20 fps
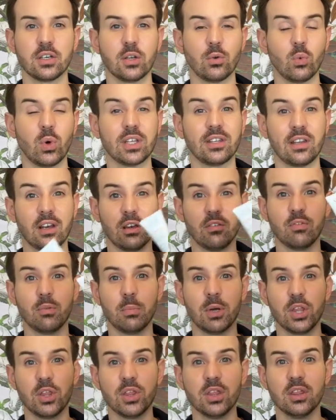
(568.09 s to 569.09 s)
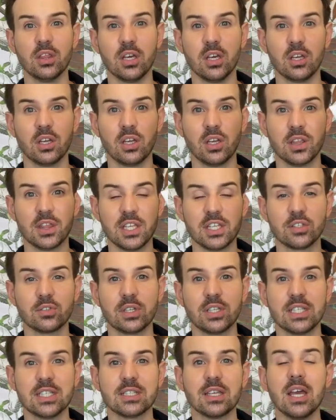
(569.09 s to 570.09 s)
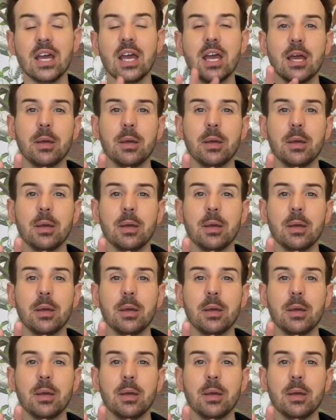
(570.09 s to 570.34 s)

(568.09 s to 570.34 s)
And what I love about this one is